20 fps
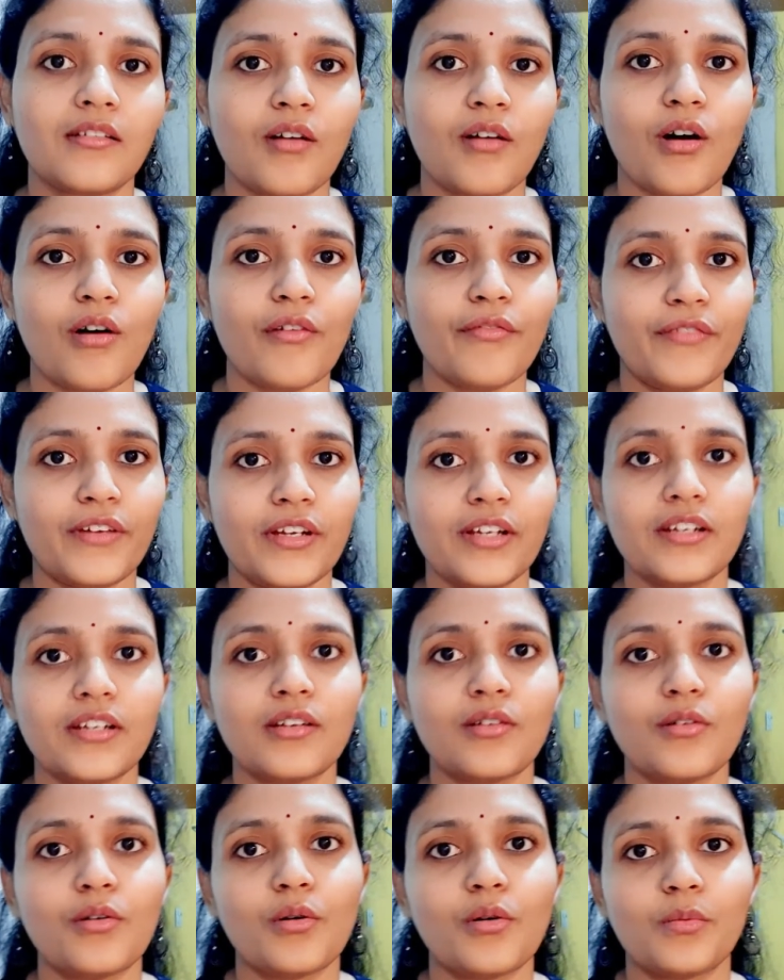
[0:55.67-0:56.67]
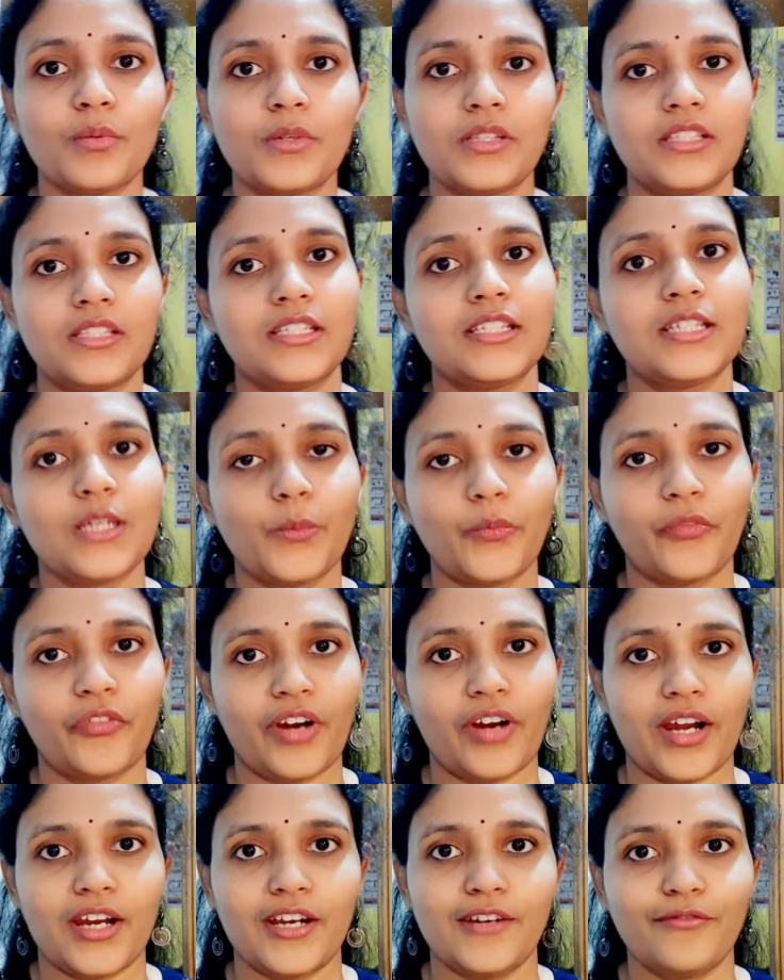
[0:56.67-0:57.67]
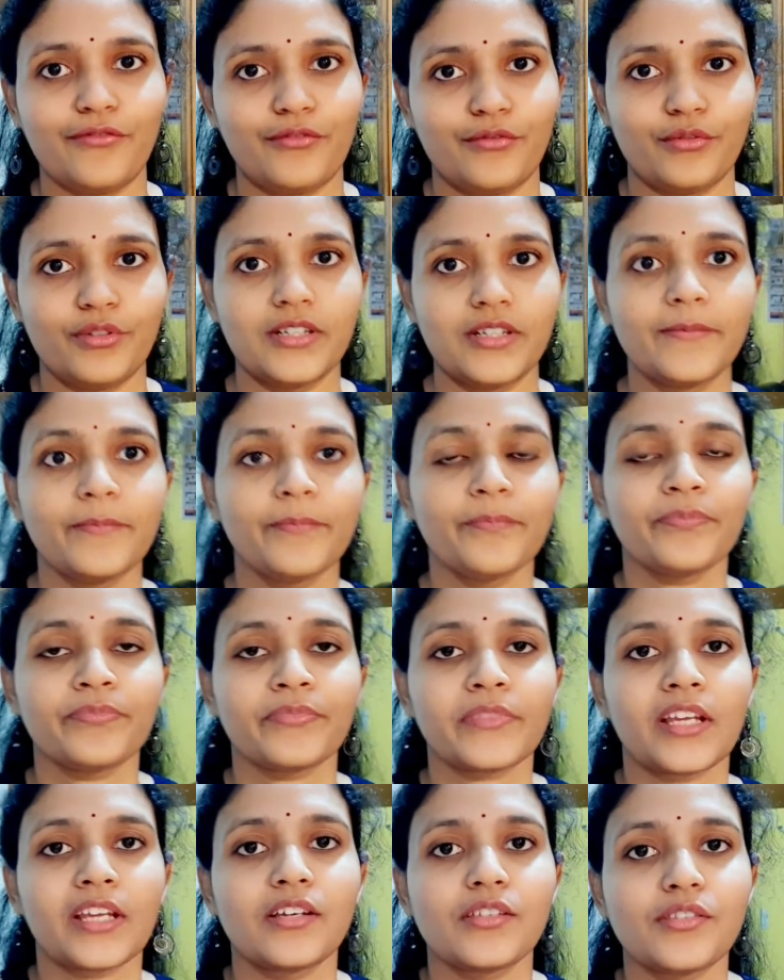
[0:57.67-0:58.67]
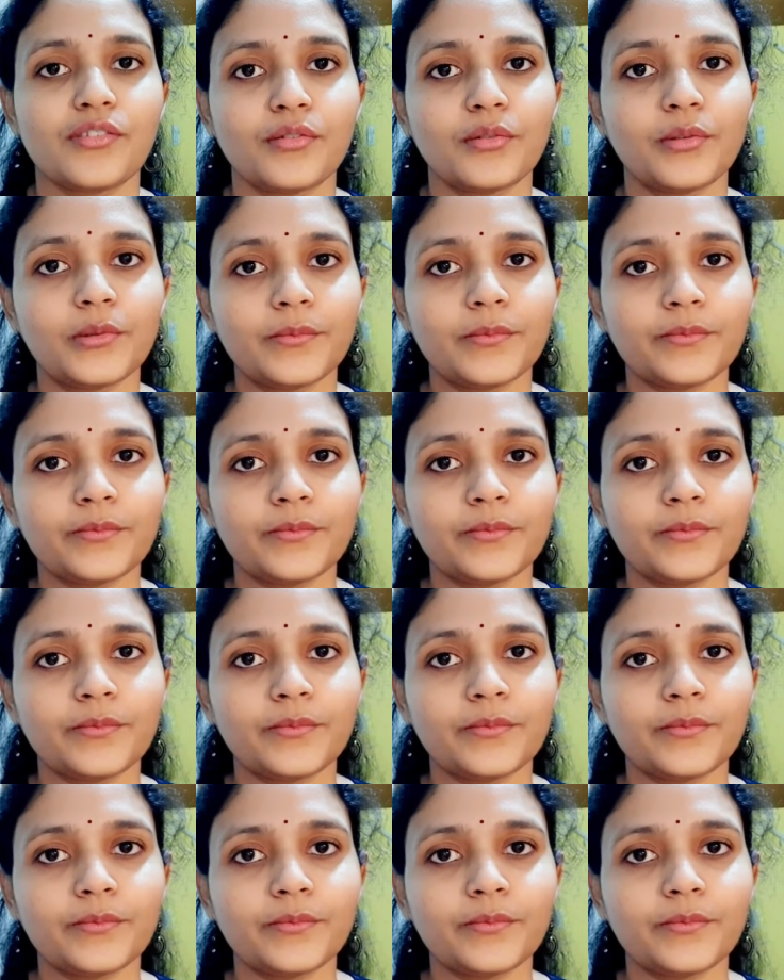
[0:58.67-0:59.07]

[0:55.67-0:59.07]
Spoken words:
often go with deep fried food. So